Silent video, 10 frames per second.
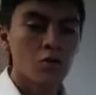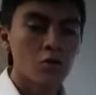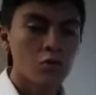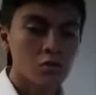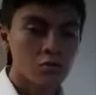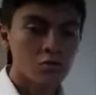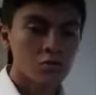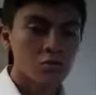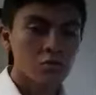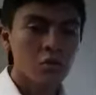
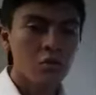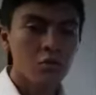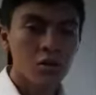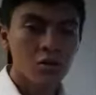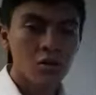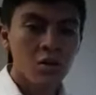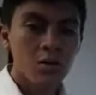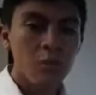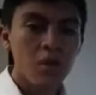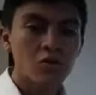Concrete
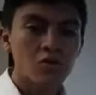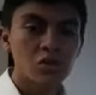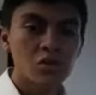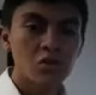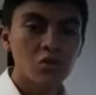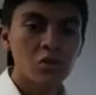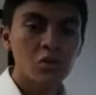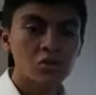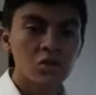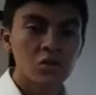posing
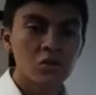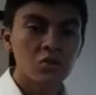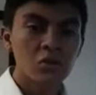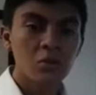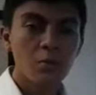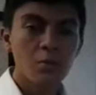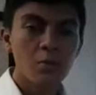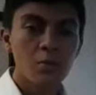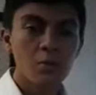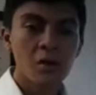using unique
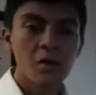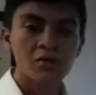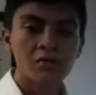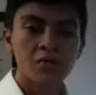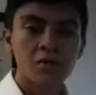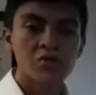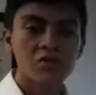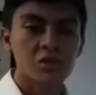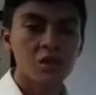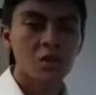properties from
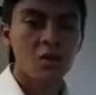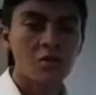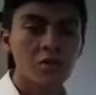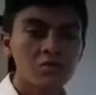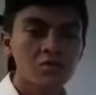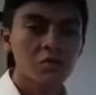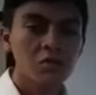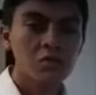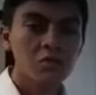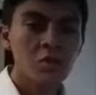strain hardening
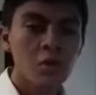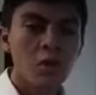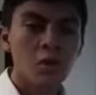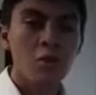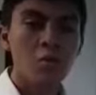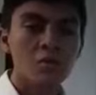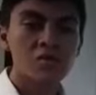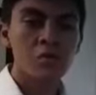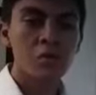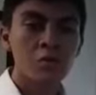cementitious
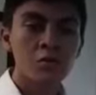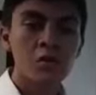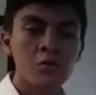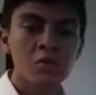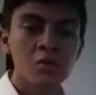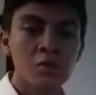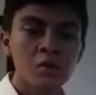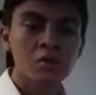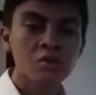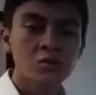combinations include limit
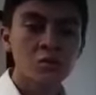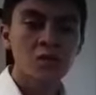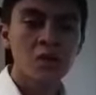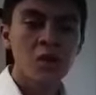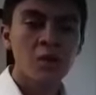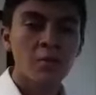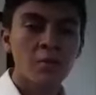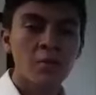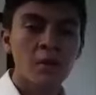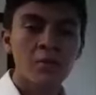crackings which
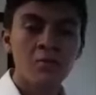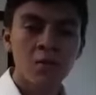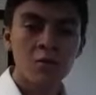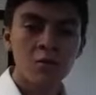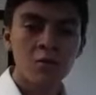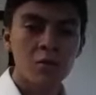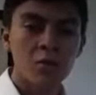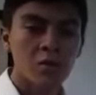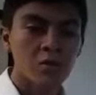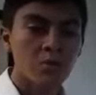have been
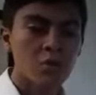reported.